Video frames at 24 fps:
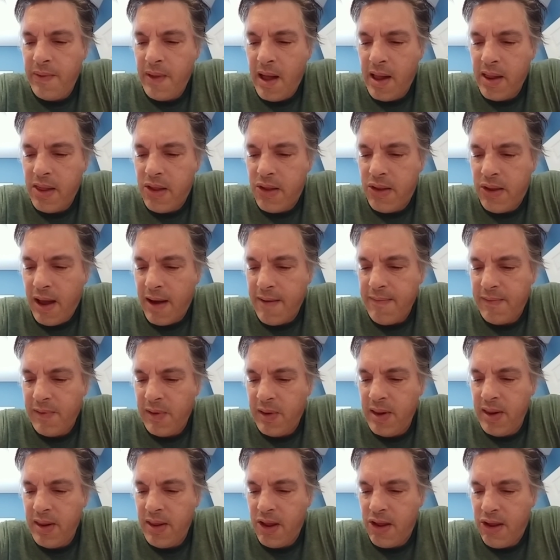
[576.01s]
that's
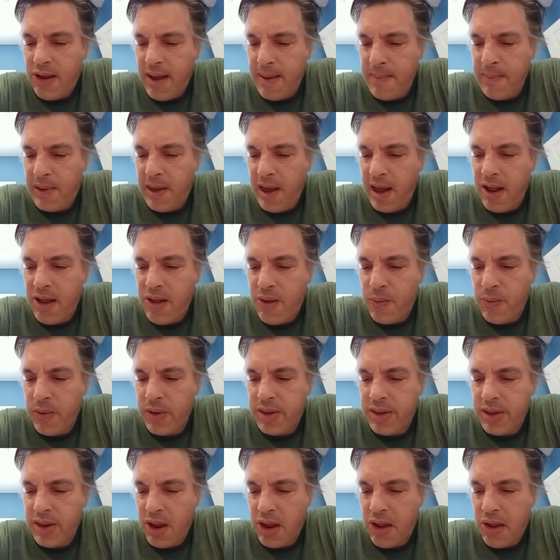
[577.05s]
definitely the same case
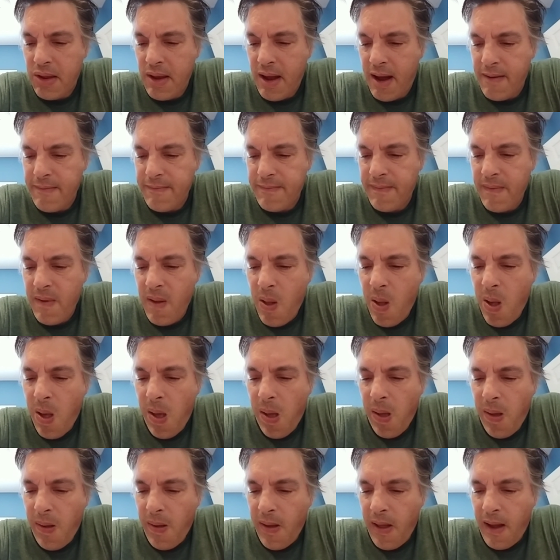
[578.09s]
with the snuff.
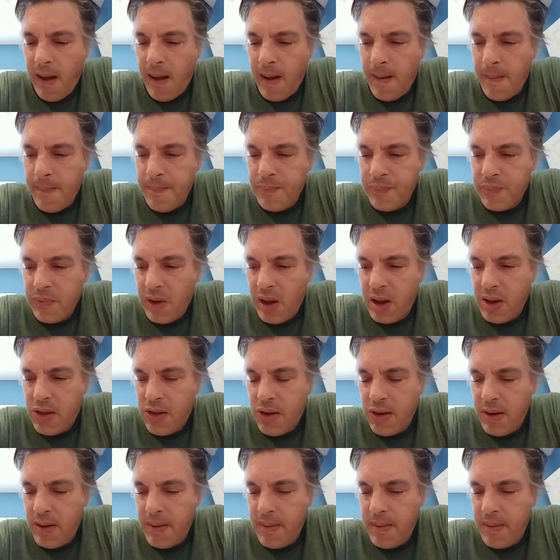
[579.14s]
It's